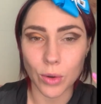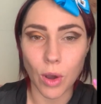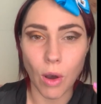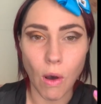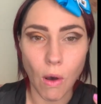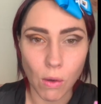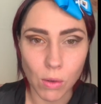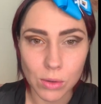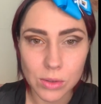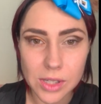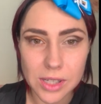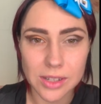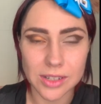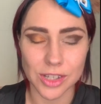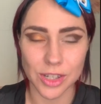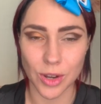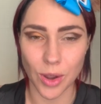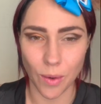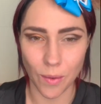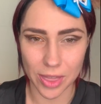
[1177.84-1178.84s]
gold
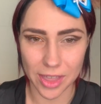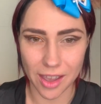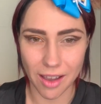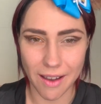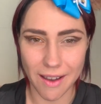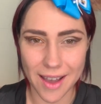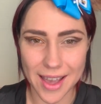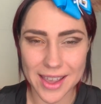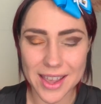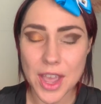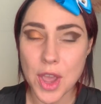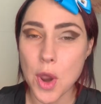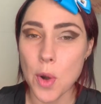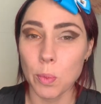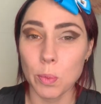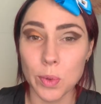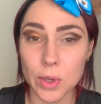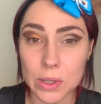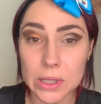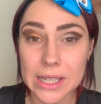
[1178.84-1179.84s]
to go on the eye.
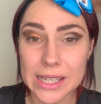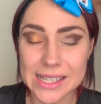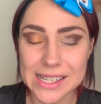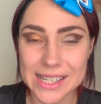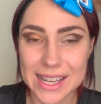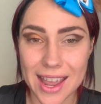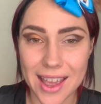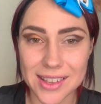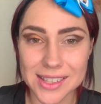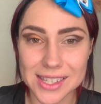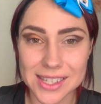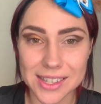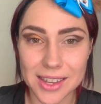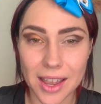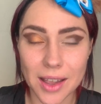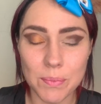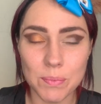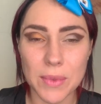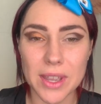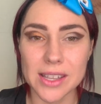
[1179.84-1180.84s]
Brilliant
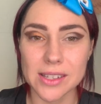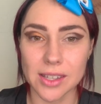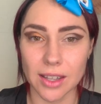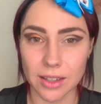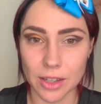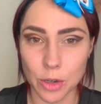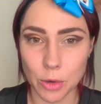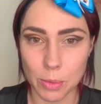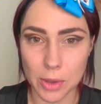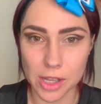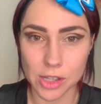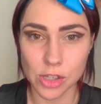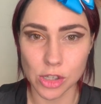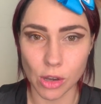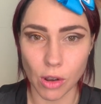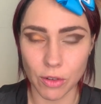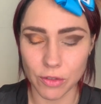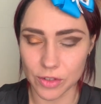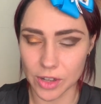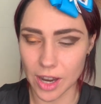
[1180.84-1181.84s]
Dancer is a little bit
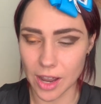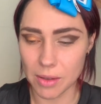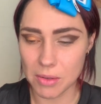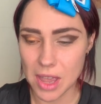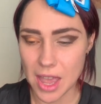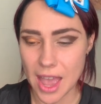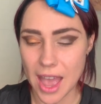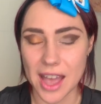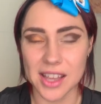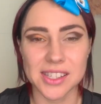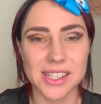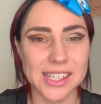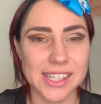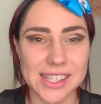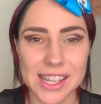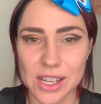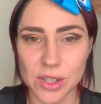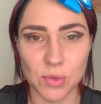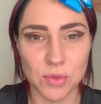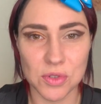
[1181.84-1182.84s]
softer, and
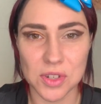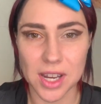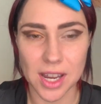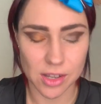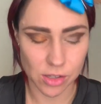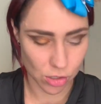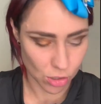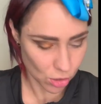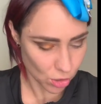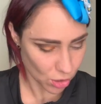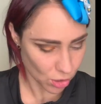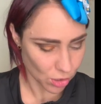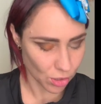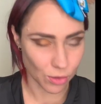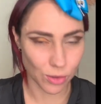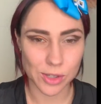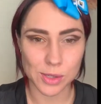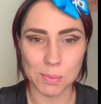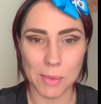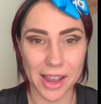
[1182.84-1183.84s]
Successful Dancer just
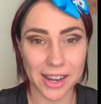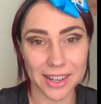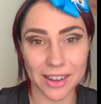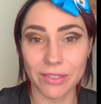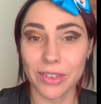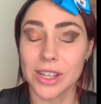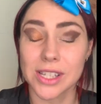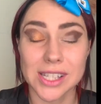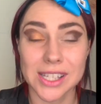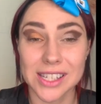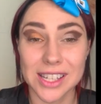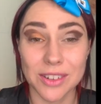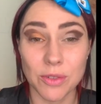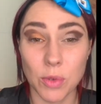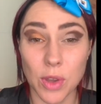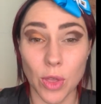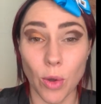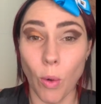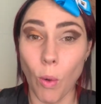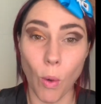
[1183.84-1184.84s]
looks magnificent
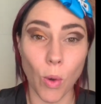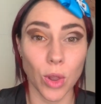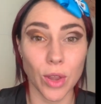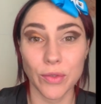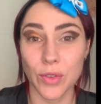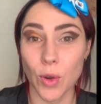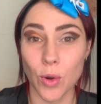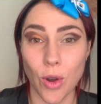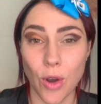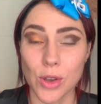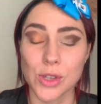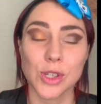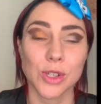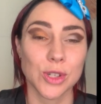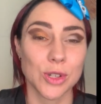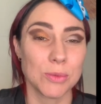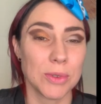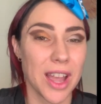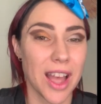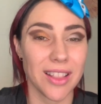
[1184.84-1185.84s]
with all of your
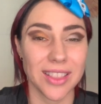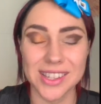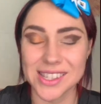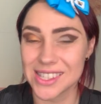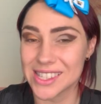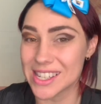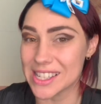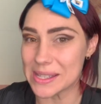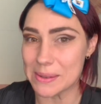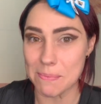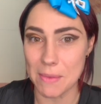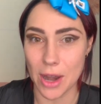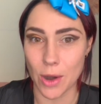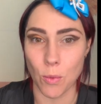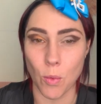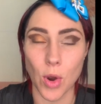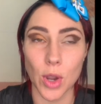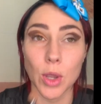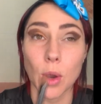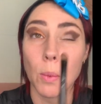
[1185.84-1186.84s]
costume colors. Doesn't
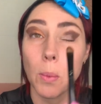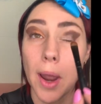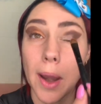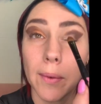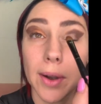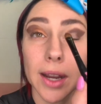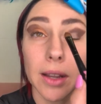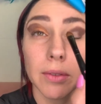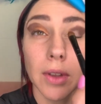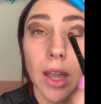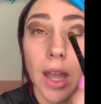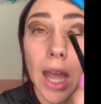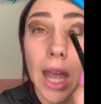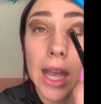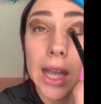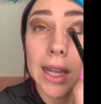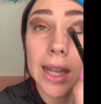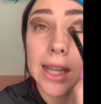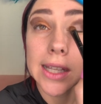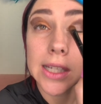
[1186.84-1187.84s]
matter what you're wearing.
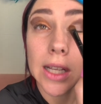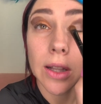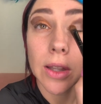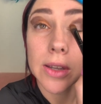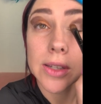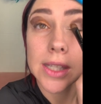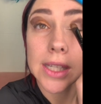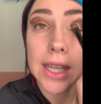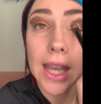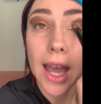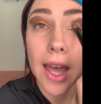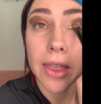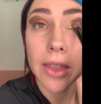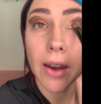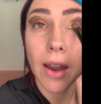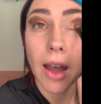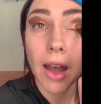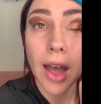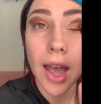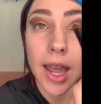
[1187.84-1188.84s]
Let's close the
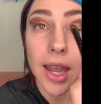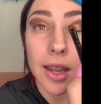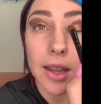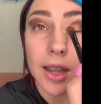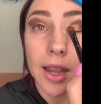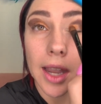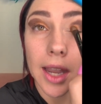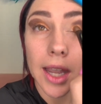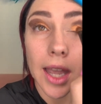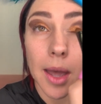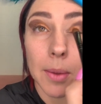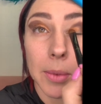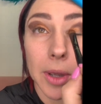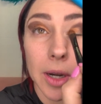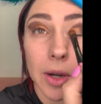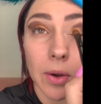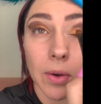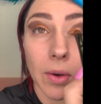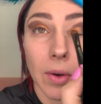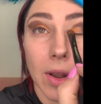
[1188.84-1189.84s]
other eye. Come
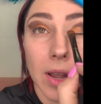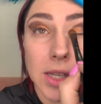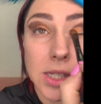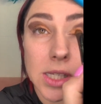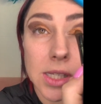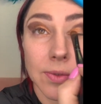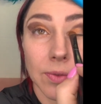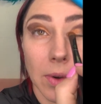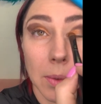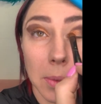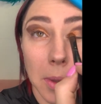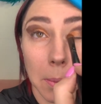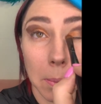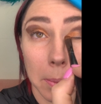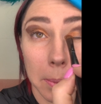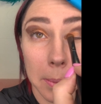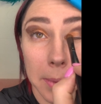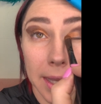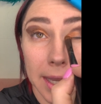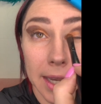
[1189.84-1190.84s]
across from the
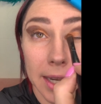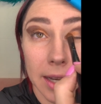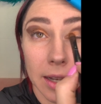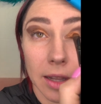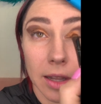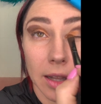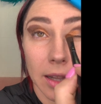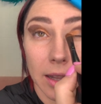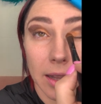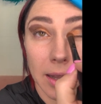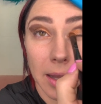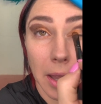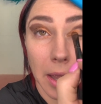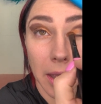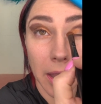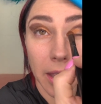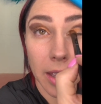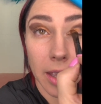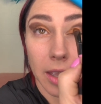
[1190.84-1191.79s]
middle,